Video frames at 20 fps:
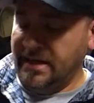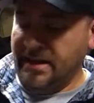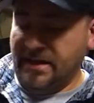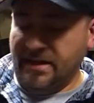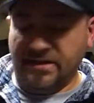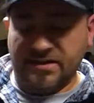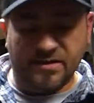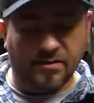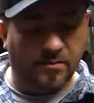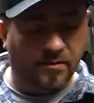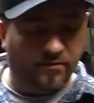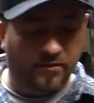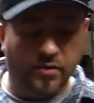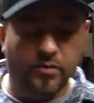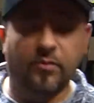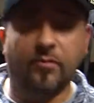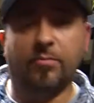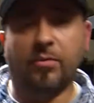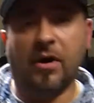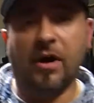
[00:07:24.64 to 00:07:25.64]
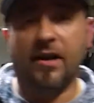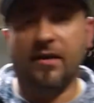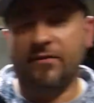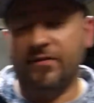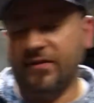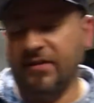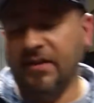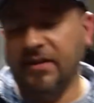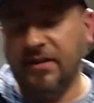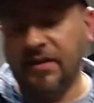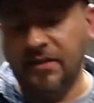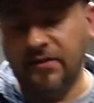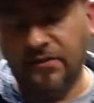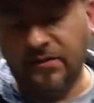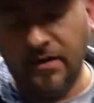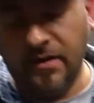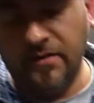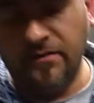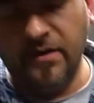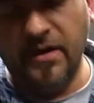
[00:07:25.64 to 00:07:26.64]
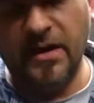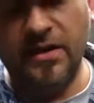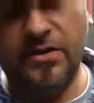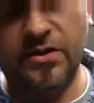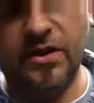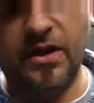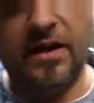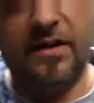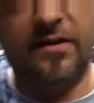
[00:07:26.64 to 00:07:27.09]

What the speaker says: some of you probably have seen the inside of an AGI